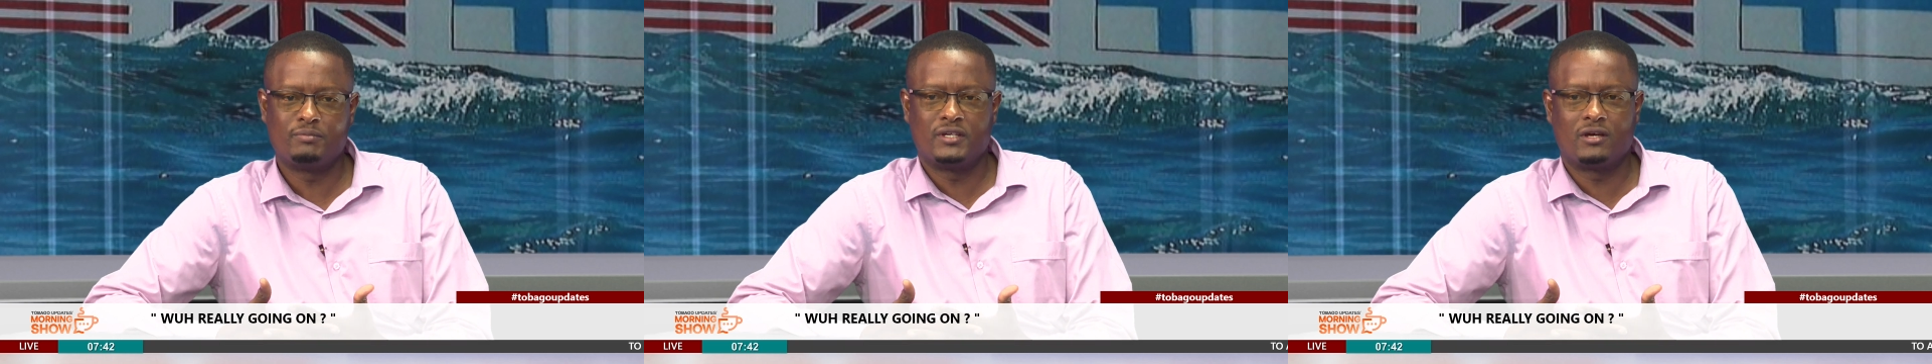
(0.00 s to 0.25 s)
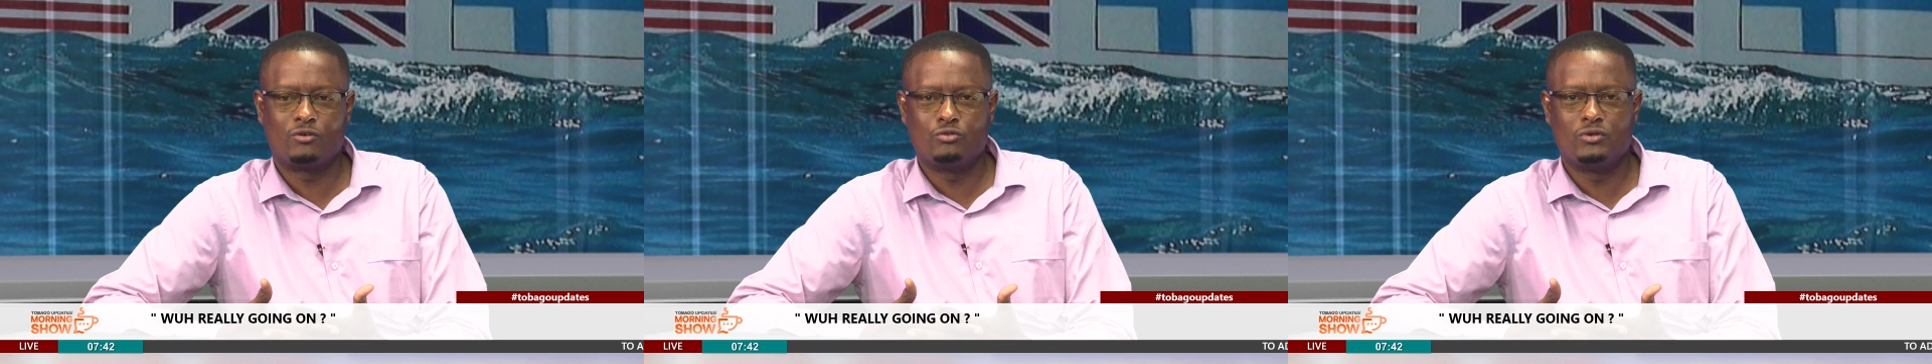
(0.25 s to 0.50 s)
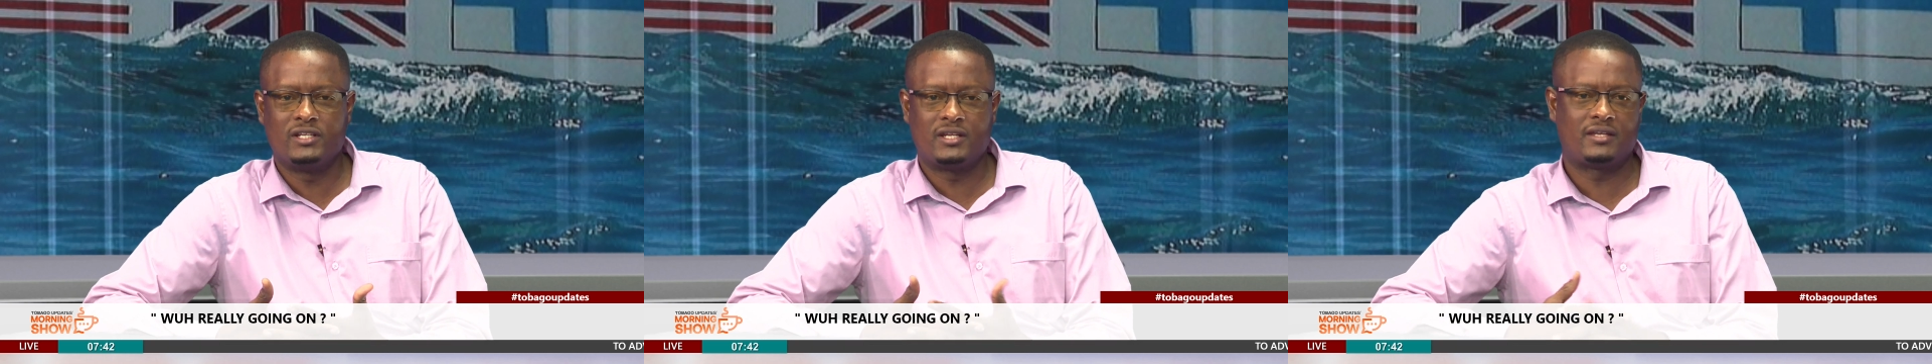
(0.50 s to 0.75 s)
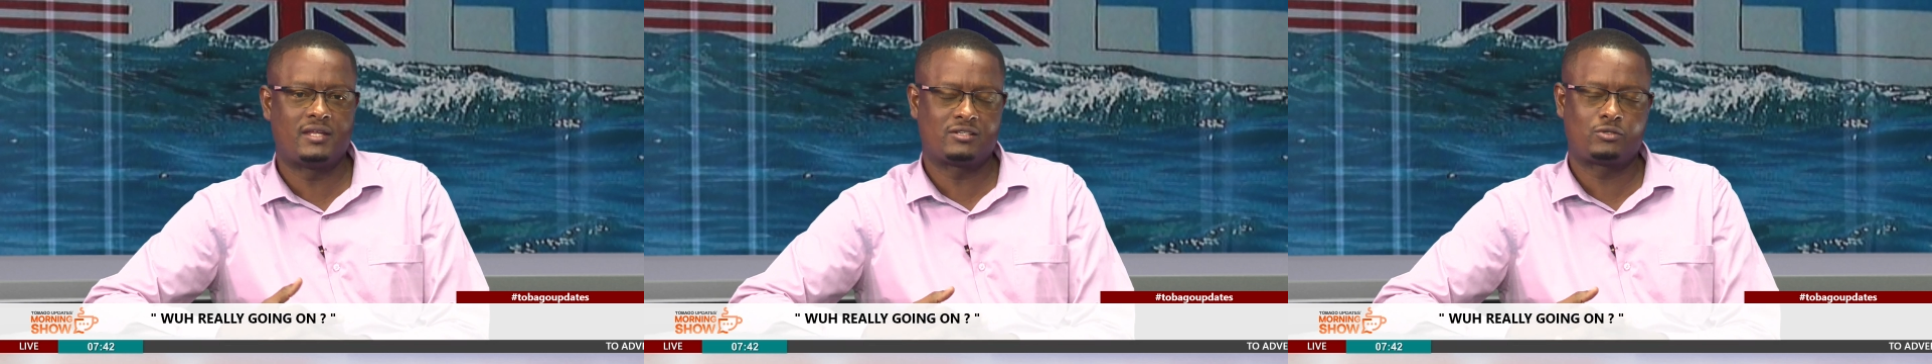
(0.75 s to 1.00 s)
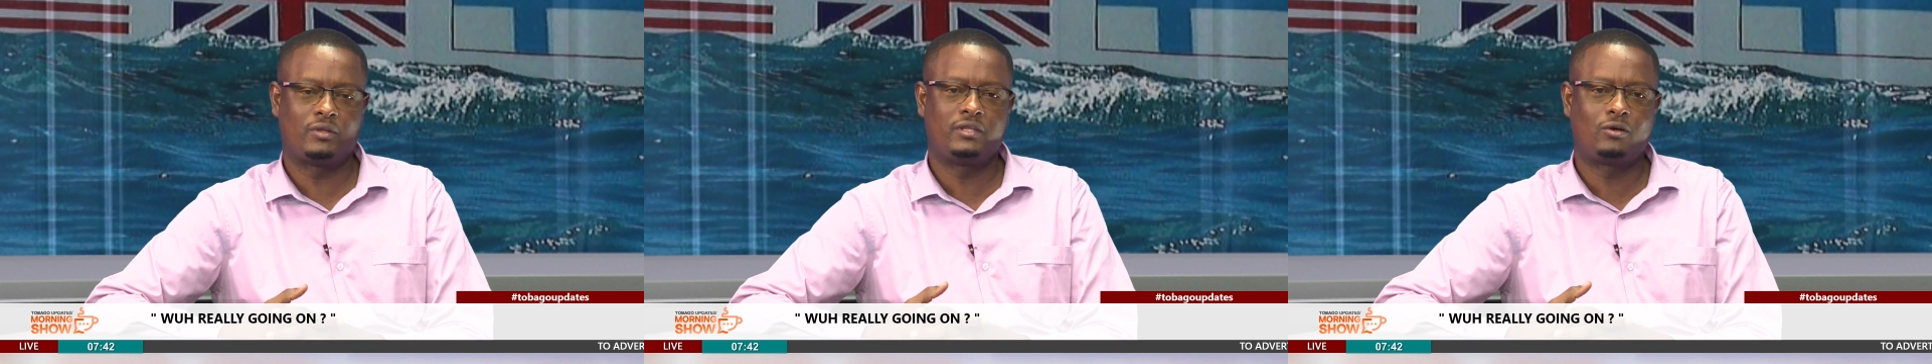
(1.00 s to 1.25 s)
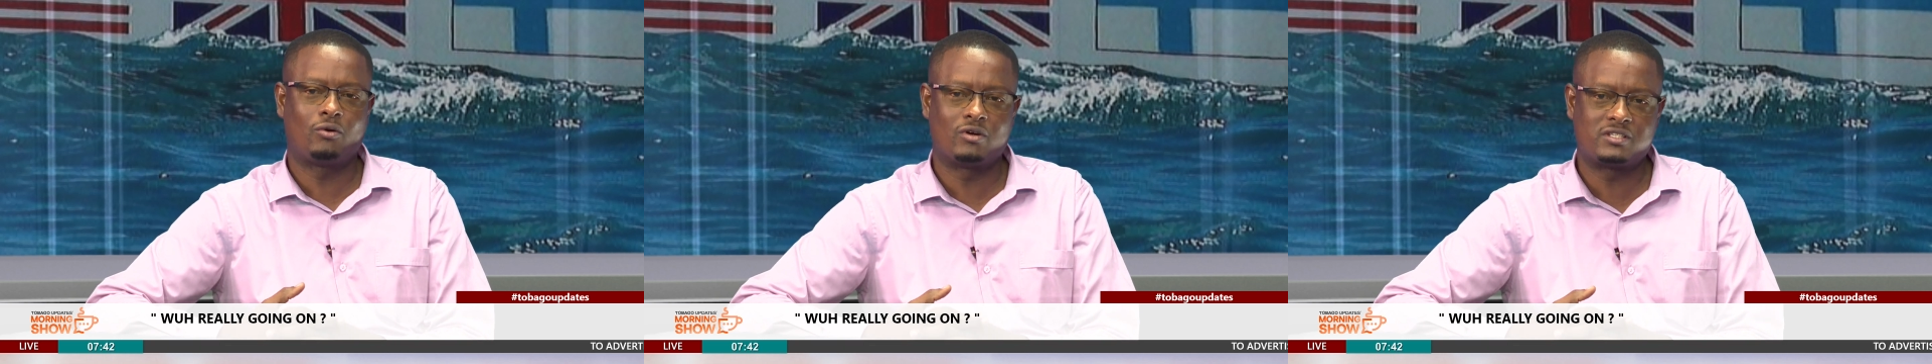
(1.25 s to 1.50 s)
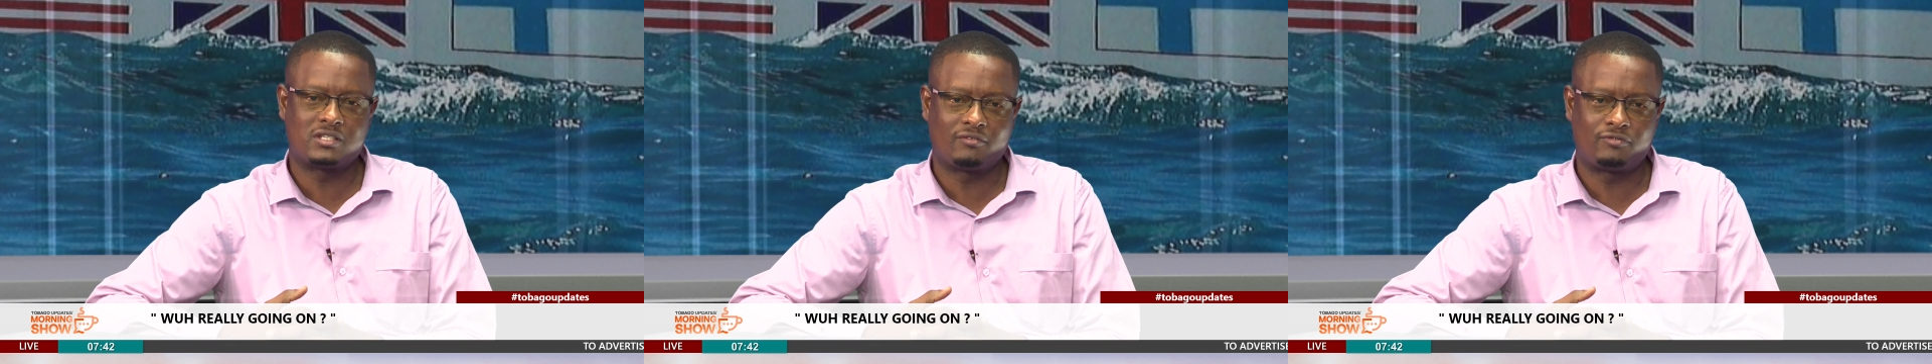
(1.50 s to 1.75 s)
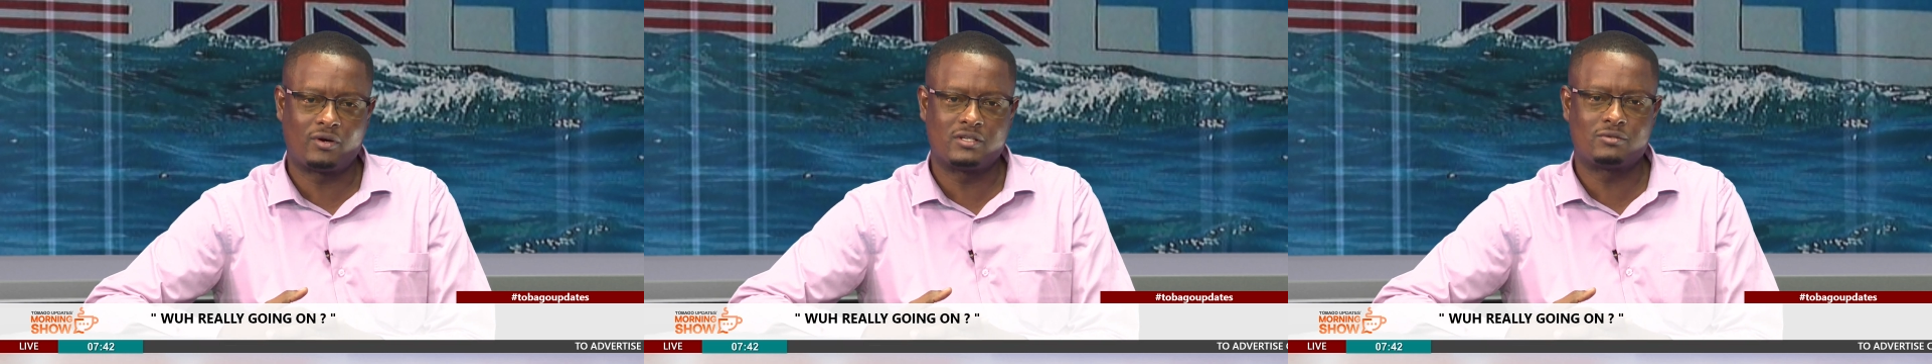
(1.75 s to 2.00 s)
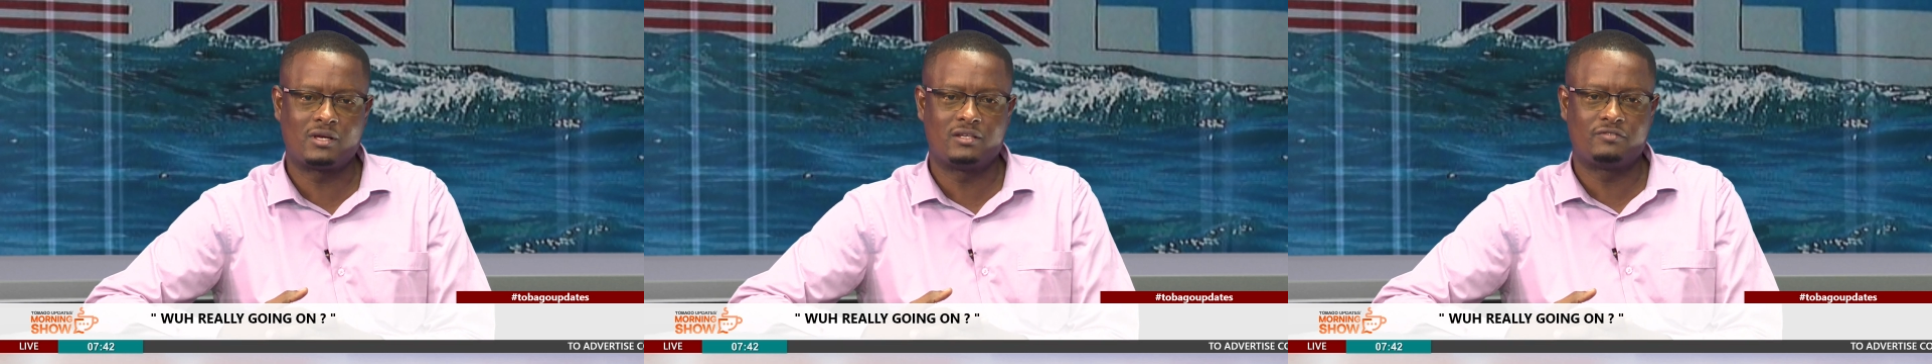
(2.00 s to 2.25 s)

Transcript: made a ruling, and that's what the courts are for as well.